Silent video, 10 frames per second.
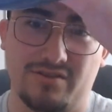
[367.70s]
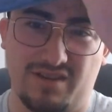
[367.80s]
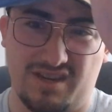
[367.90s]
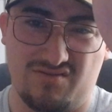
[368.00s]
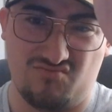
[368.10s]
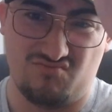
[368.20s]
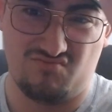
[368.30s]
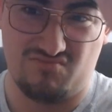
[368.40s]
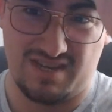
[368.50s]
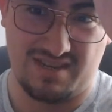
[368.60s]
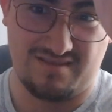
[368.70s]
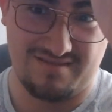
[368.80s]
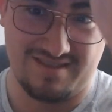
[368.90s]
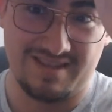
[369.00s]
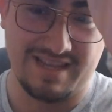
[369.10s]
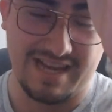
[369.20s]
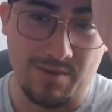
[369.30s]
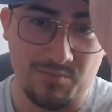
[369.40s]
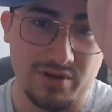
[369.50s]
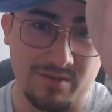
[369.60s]
like like
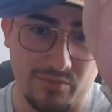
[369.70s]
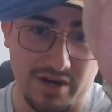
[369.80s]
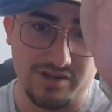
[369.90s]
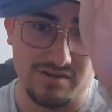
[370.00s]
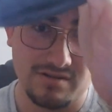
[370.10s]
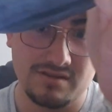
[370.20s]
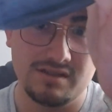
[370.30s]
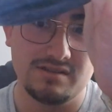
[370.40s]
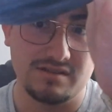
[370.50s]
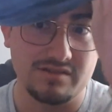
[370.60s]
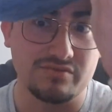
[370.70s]
I'm putting pressure on these. These are